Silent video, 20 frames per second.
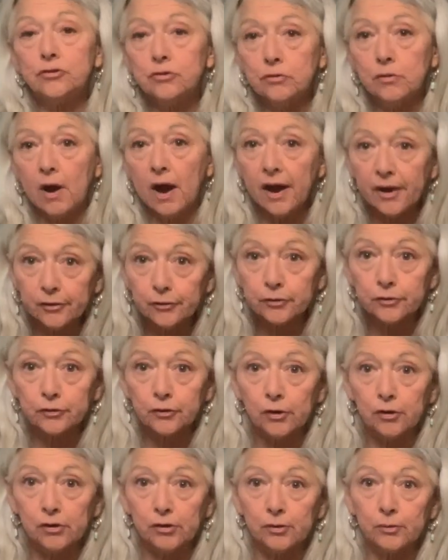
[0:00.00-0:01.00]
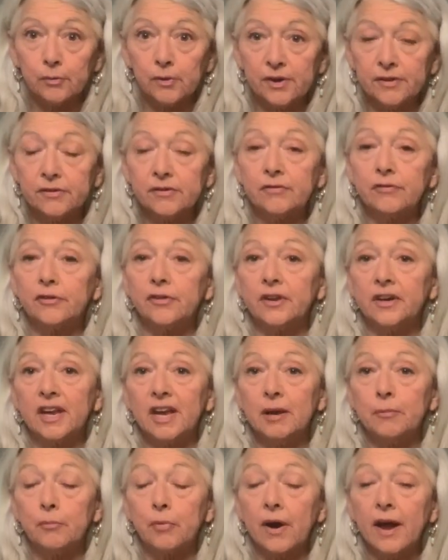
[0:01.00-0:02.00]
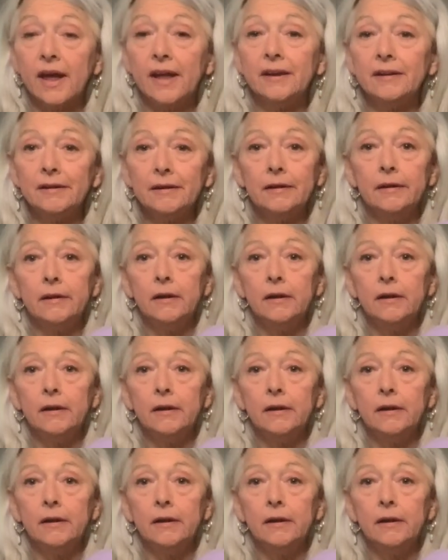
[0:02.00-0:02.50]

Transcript: $200 ones for the name brand,